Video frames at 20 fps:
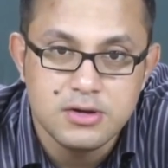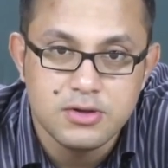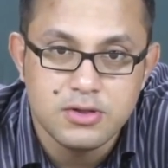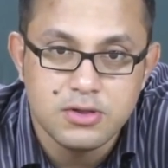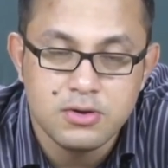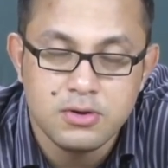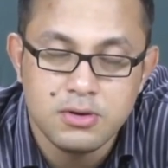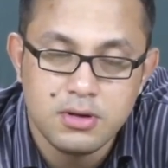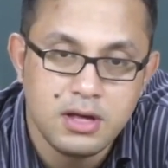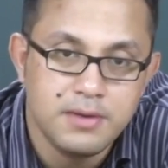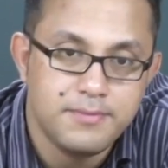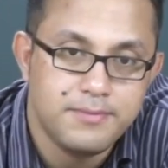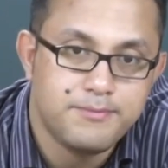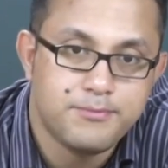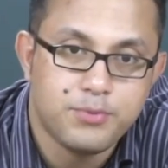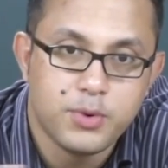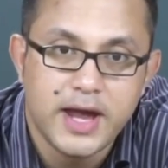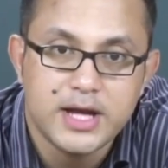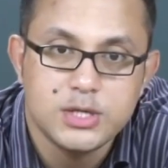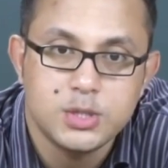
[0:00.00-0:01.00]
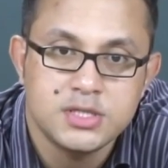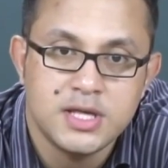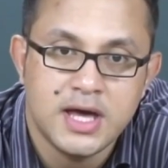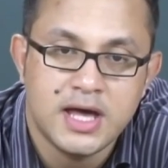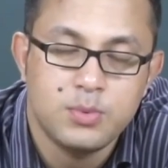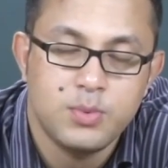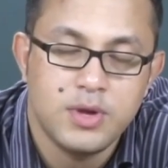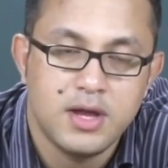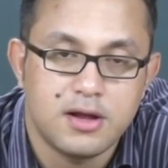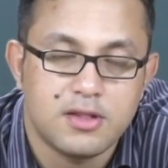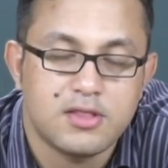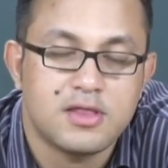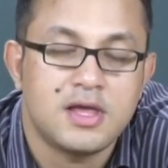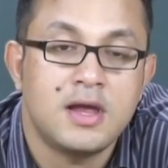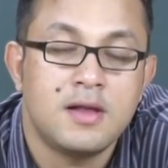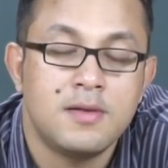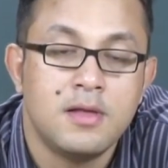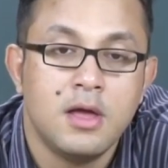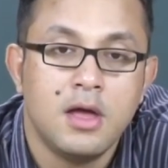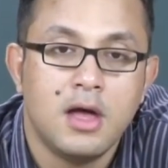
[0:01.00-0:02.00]
So uh, prior to that, we have
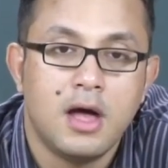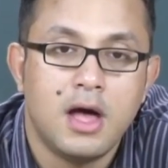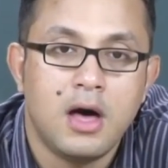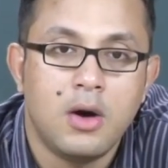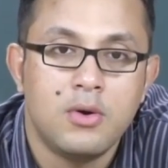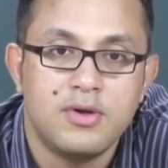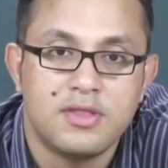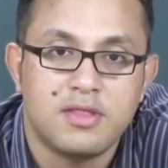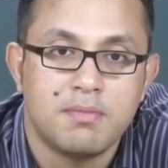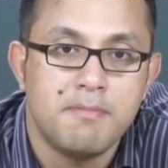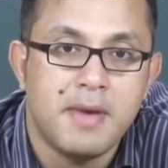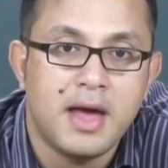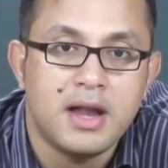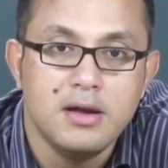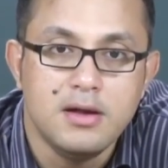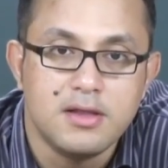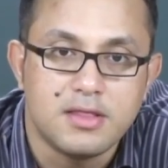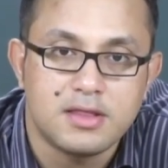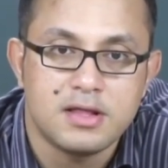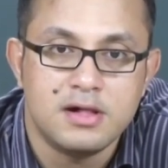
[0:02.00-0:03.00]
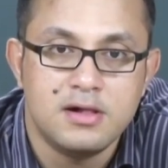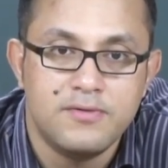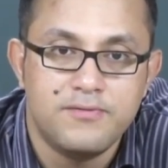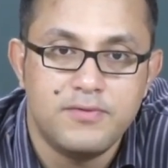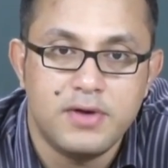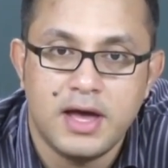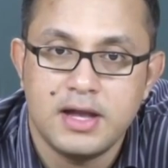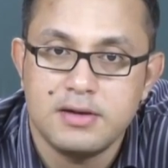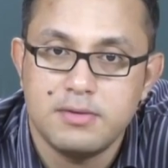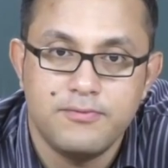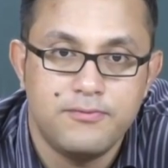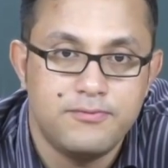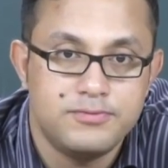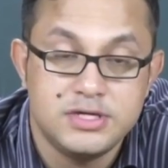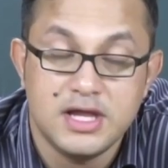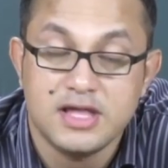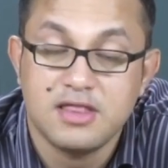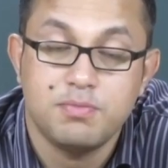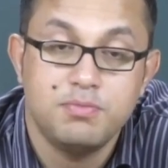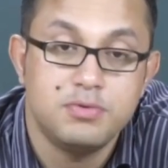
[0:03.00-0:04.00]
seen how this manly self had
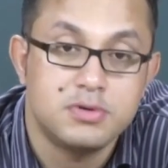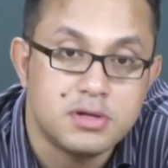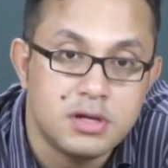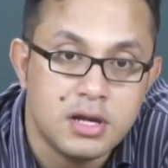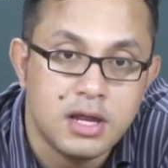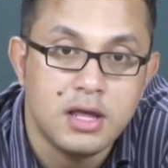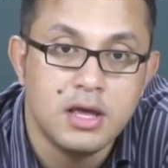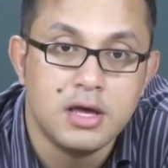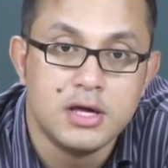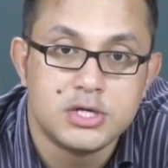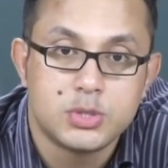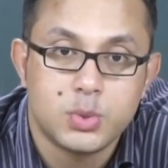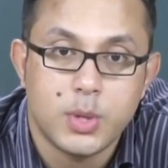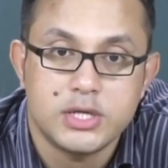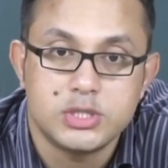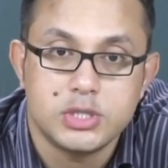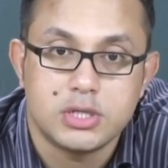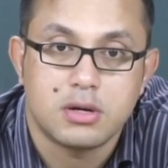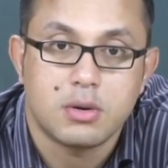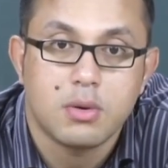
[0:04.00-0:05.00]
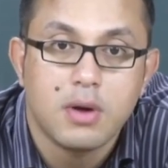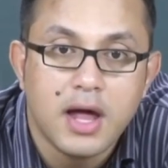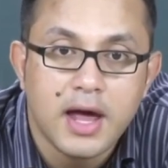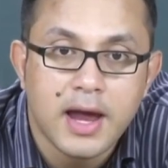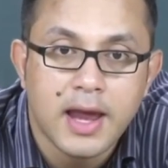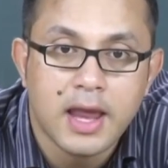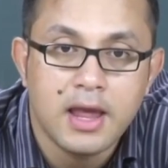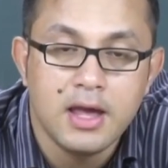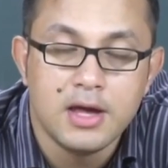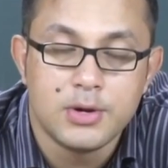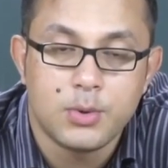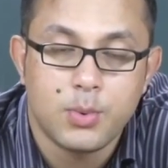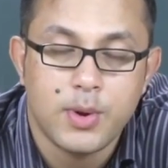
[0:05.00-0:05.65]
desperately tried to cry,